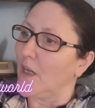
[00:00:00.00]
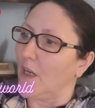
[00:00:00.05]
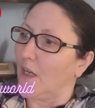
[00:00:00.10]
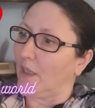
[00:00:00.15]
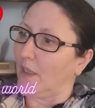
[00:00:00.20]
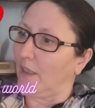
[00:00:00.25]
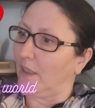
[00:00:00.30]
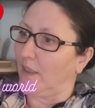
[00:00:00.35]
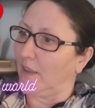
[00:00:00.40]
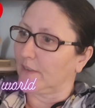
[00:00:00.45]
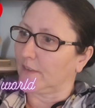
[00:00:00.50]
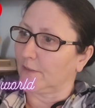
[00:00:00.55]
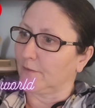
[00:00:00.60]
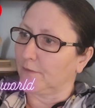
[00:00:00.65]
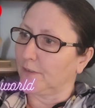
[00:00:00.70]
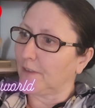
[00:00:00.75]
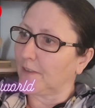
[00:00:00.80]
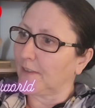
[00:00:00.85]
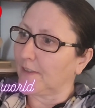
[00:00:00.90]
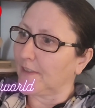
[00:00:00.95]
I hate them
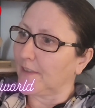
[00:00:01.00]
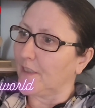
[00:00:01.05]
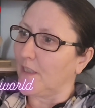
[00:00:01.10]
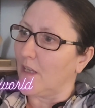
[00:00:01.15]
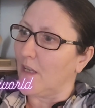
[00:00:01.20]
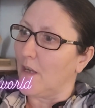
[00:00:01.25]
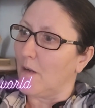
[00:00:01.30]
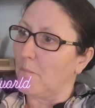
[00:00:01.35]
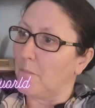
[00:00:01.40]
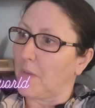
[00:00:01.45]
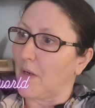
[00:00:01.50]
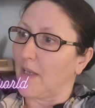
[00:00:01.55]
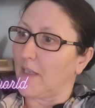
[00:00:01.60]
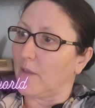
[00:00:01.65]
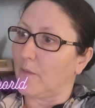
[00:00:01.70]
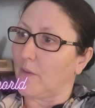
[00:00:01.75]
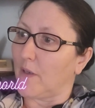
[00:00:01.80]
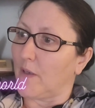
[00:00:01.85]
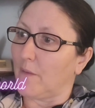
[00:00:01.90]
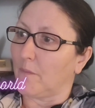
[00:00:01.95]
for it. But
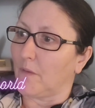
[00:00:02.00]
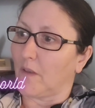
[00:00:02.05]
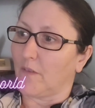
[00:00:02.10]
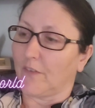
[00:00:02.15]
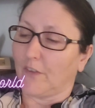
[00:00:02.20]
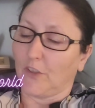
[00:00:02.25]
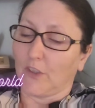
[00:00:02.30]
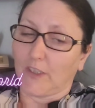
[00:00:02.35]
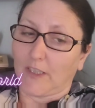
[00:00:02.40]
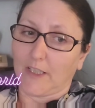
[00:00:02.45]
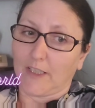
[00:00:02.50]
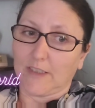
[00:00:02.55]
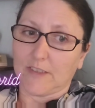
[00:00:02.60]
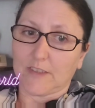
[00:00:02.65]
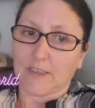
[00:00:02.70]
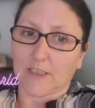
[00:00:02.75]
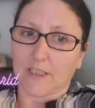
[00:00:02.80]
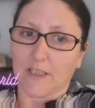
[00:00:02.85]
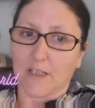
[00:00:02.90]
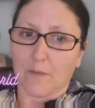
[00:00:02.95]
anyway, I'm not even going to get
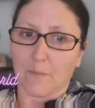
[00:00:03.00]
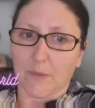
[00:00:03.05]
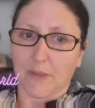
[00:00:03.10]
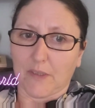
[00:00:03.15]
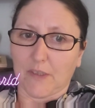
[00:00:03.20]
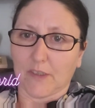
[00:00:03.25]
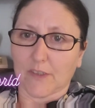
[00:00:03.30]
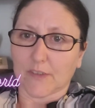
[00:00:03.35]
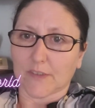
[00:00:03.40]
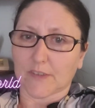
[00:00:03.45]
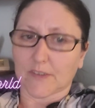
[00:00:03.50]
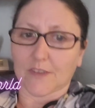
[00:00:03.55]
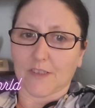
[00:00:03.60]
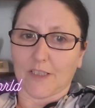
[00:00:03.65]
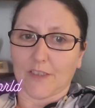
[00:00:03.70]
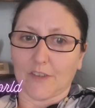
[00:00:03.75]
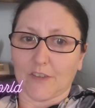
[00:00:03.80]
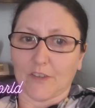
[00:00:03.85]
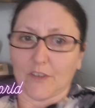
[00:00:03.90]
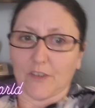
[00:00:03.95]
into that because
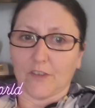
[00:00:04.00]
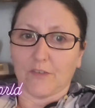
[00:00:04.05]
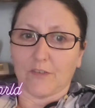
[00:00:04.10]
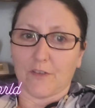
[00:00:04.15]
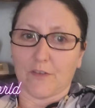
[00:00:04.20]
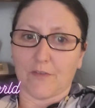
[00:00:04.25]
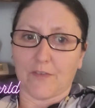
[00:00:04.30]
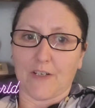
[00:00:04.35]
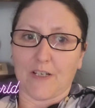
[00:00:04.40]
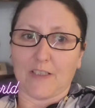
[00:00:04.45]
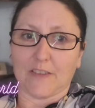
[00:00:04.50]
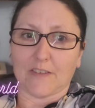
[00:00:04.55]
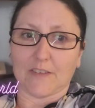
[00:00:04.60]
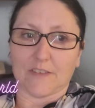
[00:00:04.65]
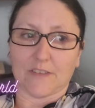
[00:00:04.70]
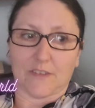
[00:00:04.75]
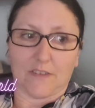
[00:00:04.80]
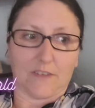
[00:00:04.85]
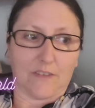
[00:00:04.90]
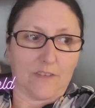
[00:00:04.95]
I know for a
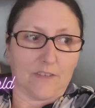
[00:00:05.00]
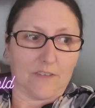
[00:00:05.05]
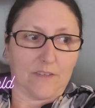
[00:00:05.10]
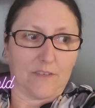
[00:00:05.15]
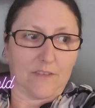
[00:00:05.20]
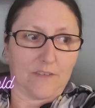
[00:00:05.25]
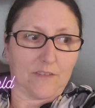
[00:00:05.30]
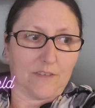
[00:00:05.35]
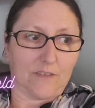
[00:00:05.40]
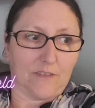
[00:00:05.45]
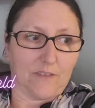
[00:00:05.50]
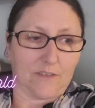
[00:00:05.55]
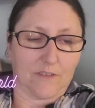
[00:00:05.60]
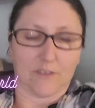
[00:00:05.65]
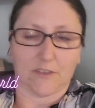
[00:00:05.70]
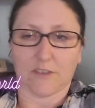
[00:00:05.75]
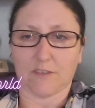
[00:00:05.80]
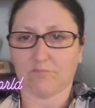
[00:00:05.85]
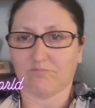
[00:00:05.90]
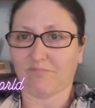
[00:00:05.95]
fact it'll
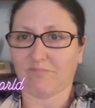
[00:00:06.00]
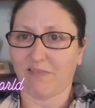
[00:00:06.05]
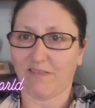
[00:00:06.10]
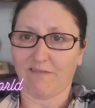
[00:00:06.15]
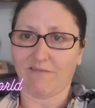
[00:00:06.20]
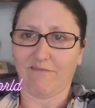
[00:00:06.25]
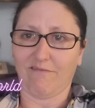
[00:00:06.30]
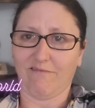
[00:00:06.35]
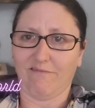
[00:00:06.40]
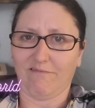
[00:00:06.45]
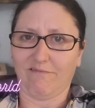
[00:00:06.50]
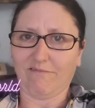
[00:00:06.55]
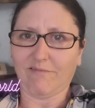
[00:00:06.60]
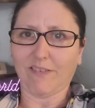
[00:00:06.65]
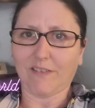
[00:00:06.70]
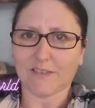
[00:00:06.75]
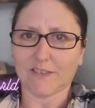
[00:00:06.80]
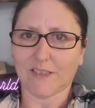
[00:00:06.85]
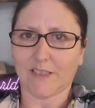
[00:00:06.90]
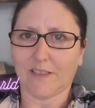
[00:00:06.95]
just,
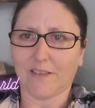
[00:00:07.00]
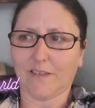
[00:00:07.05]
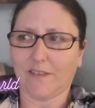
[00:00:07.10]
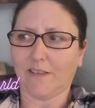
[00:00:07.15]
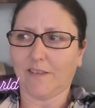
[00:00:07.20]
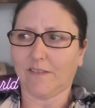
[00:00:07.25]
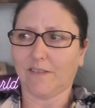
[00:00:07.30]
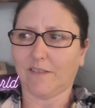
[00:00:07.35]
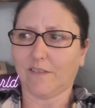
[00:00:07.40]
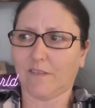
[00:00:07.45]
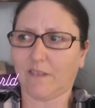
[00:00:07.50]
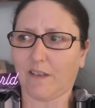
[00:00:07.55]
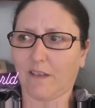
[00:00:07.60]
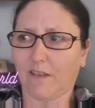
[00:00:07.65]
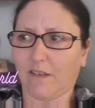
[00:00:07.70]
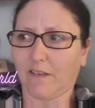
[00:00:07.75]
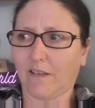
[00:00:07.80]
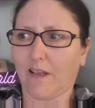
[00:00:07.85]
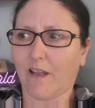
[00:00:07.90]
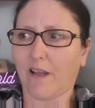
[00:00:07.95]
they're saying this, they're
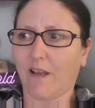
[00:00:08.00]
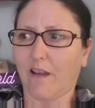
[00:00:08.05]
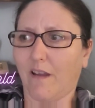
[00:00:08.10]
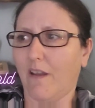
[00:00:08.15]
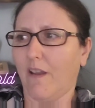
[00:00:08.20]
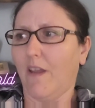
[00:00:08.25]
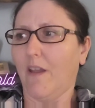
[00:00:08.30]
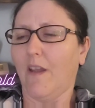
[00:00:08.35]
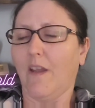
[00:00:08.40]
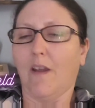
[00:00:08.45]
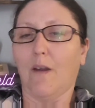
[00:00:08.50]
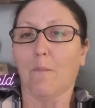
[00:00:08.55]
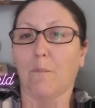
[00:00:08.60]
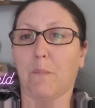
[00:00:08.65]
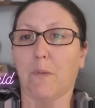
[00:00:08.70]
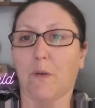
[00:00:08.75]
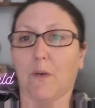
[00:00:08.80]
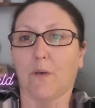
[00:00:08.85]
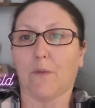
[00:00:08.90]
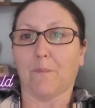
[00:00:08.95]
saying that.
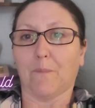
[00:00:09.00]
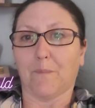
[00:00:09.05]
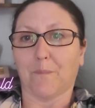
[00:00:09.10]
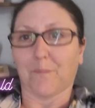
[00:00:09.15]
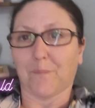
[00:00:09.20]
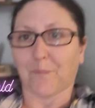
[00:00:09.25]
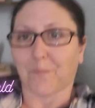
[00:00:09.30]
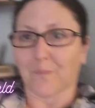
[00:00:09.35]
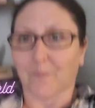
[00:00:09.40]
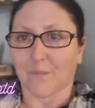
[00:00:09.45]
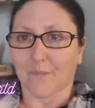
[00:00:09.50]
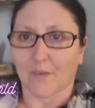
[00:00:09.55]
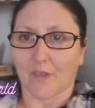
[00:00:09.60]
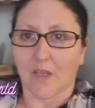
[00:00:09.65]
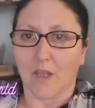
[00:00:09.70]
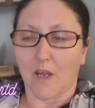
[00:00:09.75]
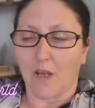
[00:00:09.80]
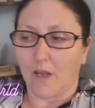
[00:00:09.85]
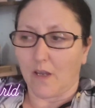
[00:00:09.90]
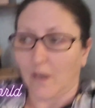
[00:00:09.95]
But
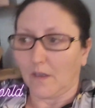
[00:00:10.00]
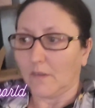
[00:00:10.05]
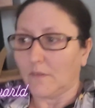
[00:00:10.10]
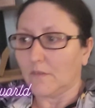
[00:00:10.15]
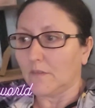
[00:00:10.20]
yeah.